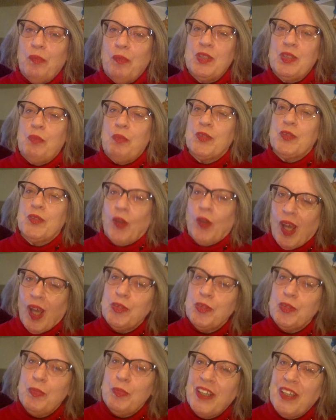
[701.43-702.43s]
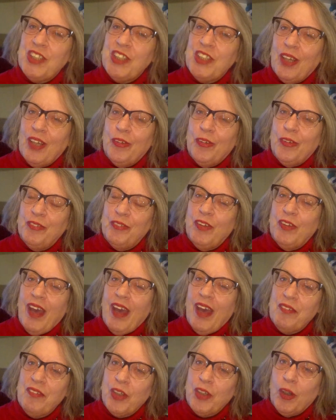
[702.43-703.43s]
Subscribe to my channel if you
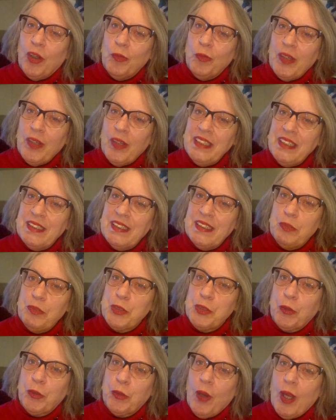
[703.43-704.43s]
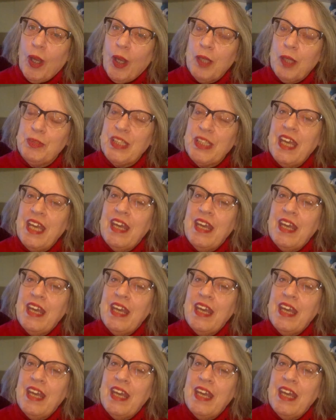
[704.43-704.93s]
haven't already subscribed.